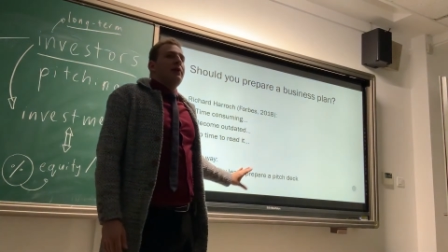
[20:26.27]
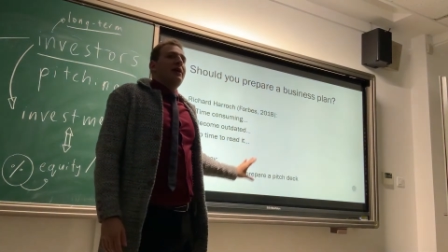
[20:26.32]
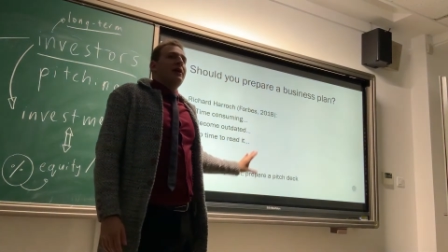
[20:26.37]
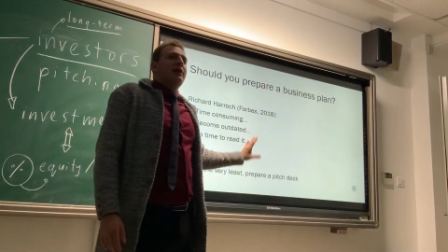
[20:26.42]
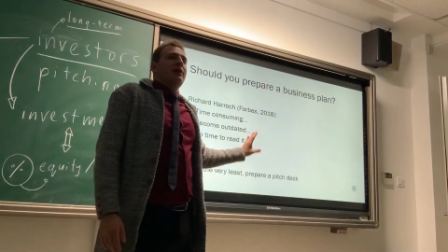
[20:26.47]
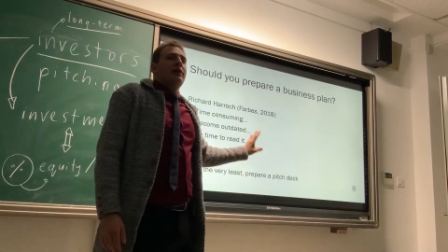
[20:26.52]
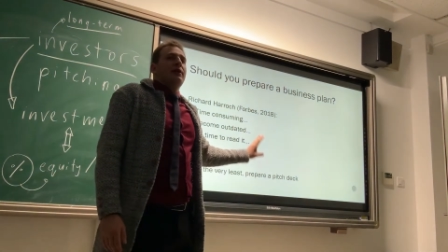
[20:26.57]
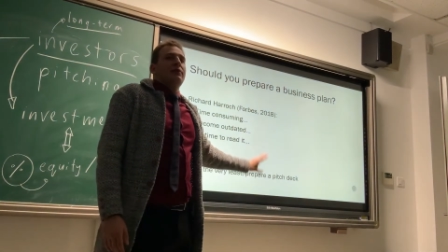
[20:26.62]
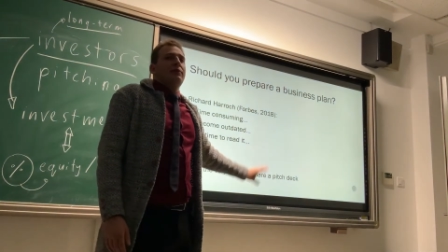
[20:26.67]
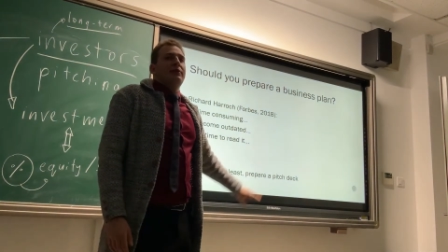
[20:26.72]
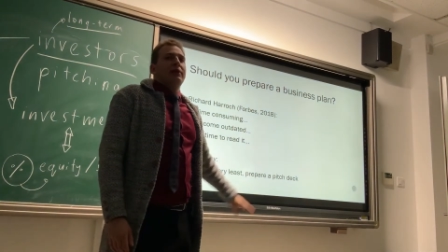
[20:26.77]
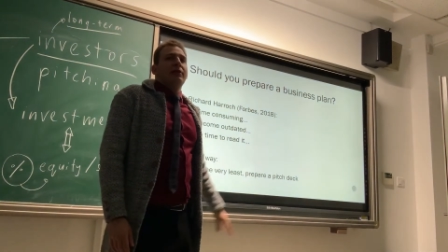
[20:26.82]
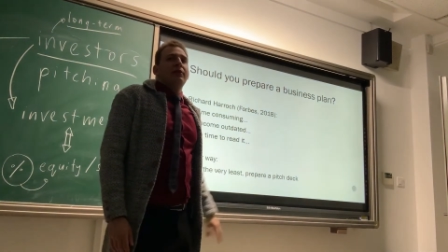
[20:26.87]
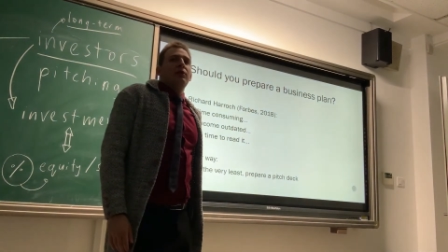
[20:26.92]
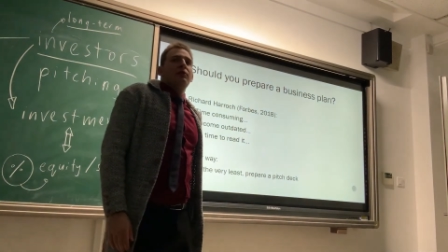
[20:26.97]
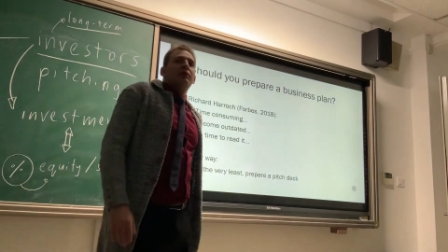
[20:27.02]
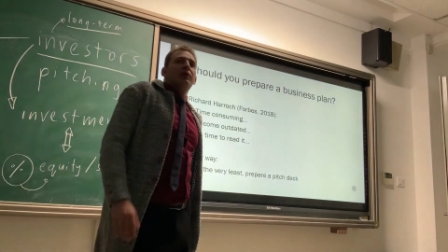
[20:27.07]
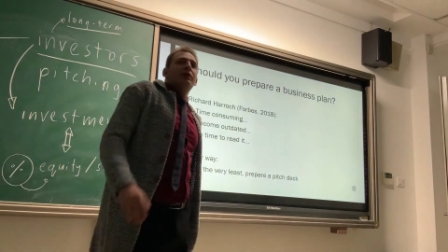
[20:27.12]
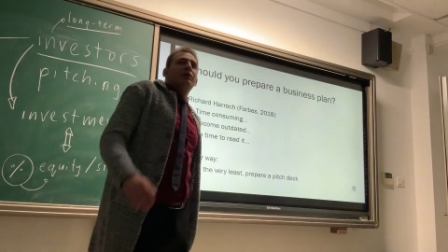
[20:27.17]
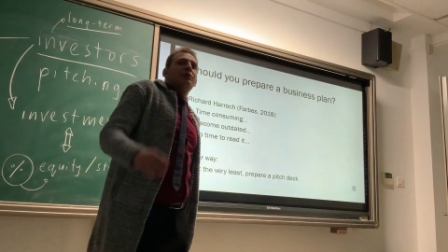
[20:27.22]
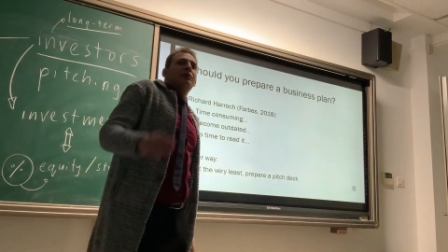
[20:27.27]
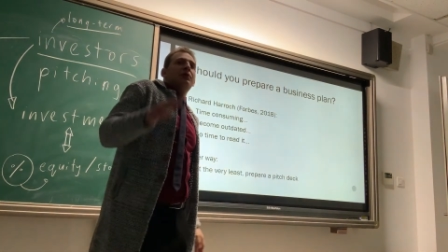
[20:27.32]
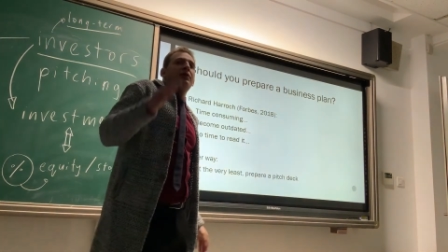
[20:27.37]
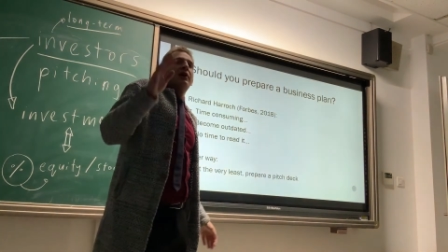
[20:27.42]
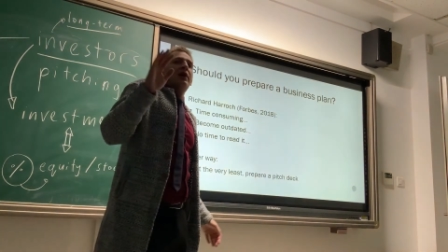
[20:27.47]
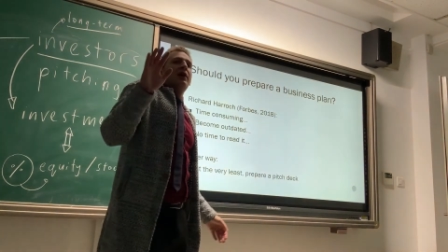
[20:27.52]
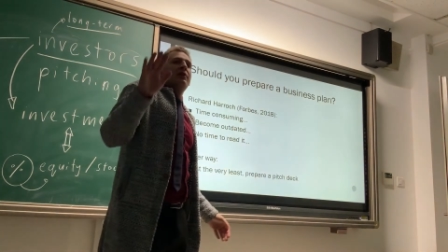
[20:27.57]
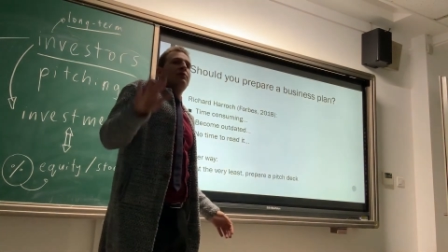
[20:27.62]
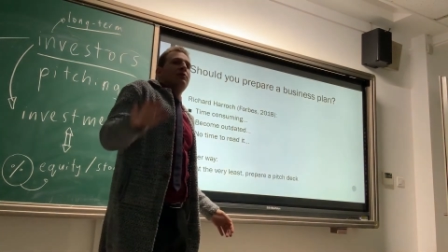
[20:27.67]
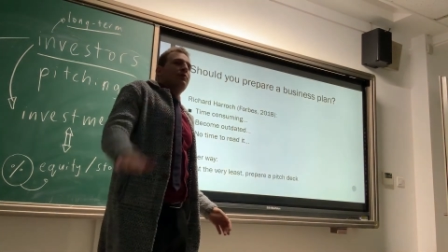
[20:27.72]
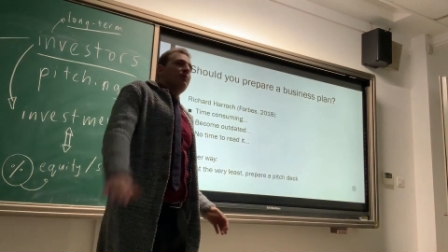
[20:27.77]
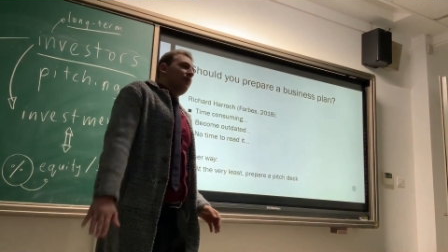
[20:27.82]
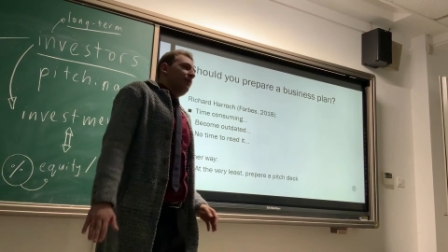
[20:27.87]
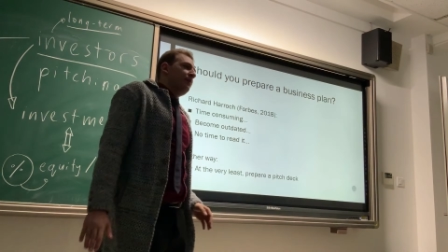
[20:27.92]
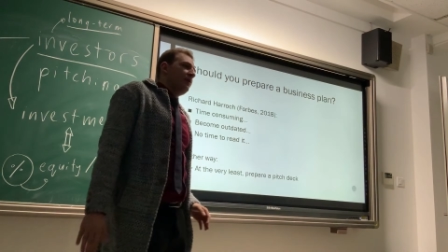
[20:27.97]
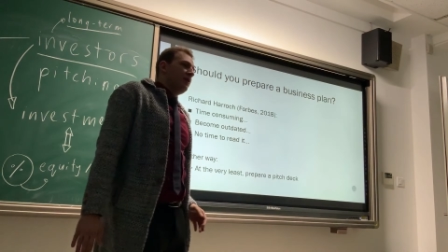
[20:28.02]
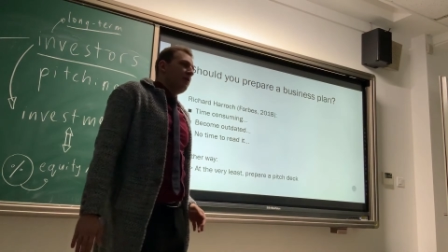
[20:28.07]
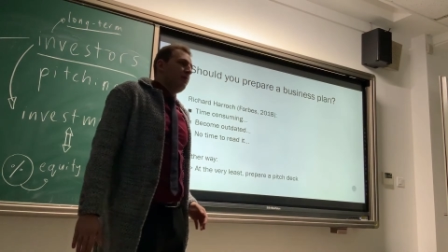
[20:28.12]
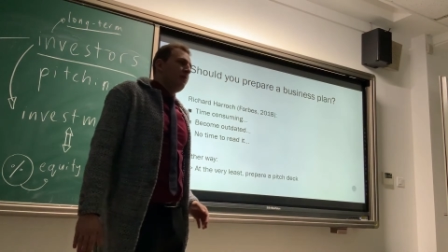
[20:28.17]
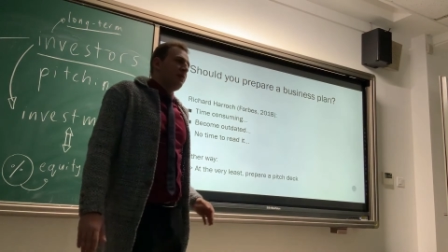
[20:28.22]
I can't tell you whether you have to
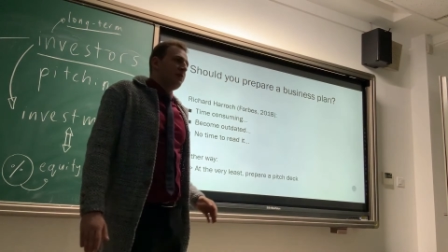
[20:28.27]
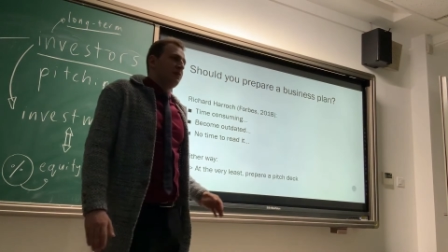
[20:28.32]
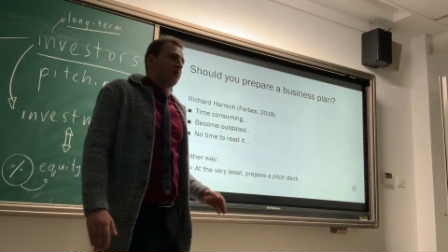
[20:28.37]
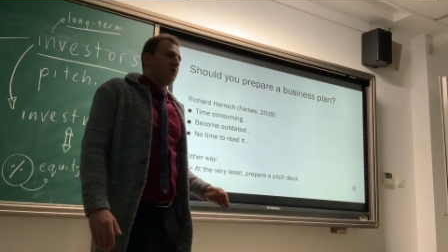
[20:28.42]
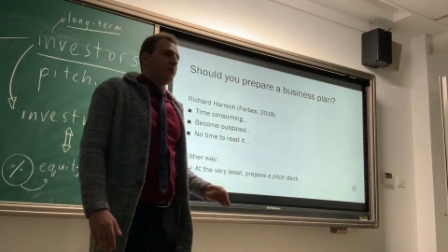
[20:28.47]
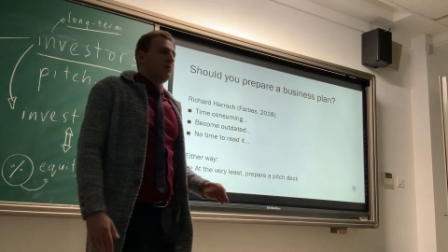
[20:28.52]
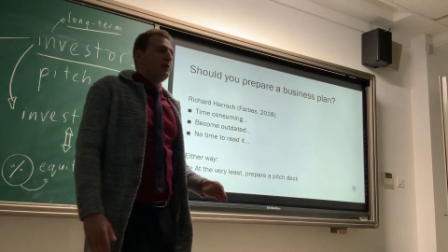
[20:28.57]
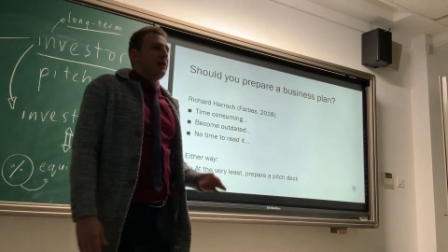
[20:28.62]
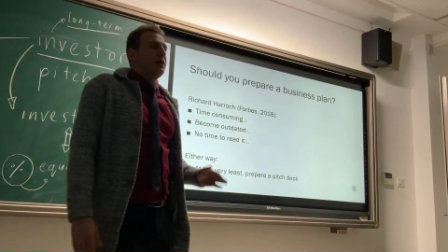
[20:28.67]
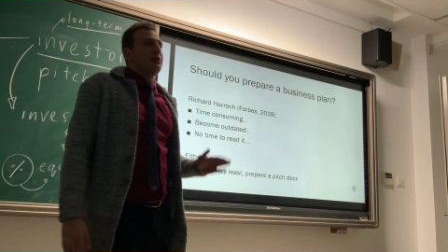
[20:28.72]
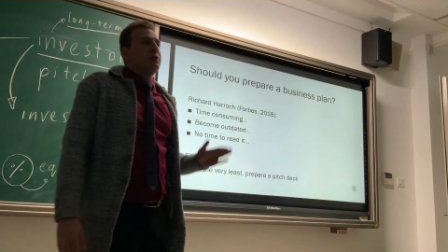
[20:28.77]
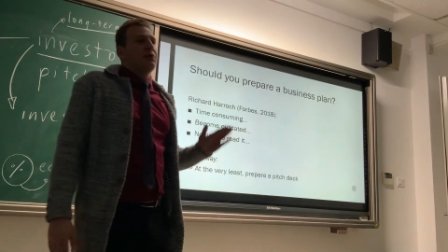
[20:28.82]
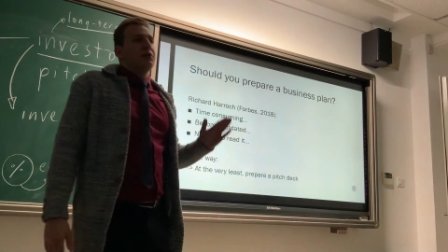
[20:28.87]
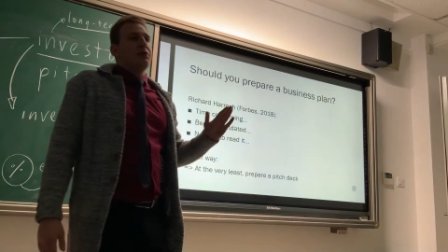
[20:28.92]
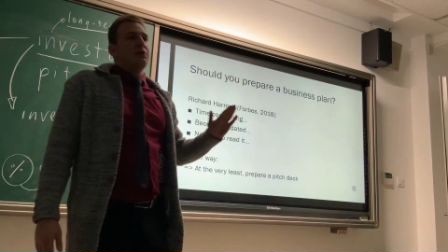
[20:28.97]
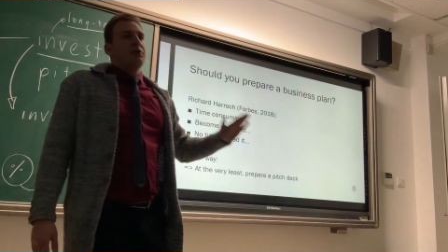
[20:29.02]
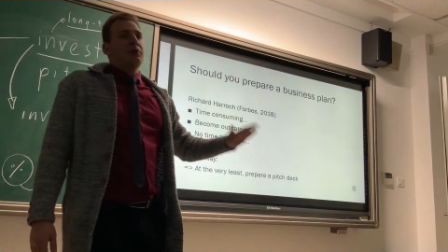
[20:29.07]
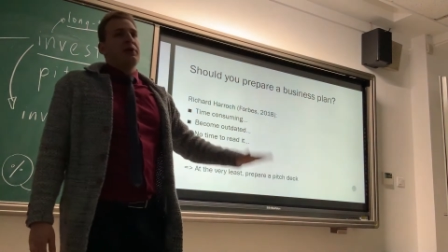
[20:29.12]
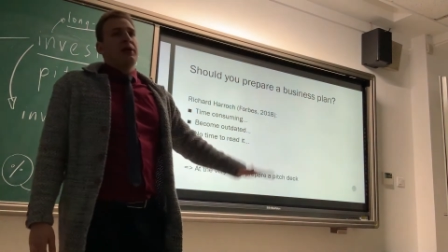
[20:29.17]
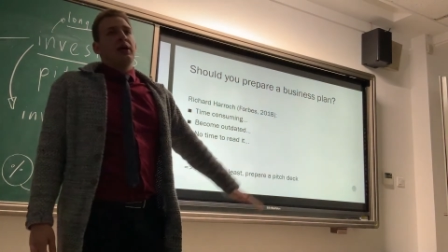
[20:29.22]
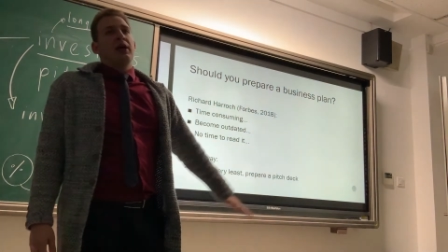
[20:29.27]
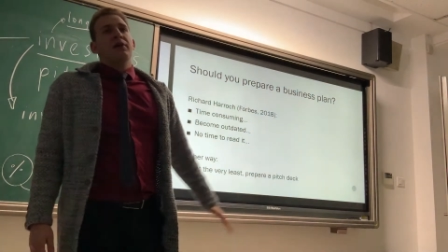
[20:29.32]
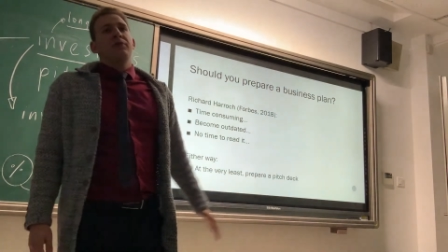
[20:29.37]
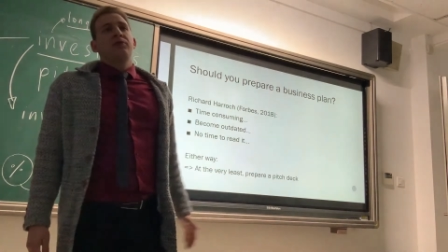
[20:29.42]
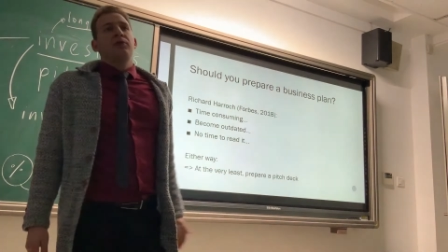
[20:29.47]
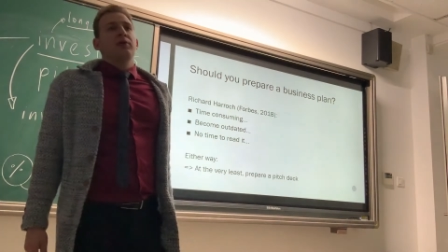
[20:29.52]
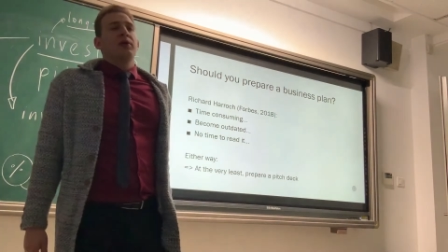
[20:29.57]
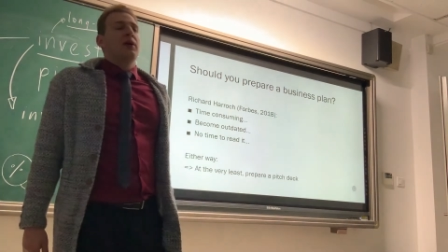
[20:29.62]
prepare a business plan or you don't have to.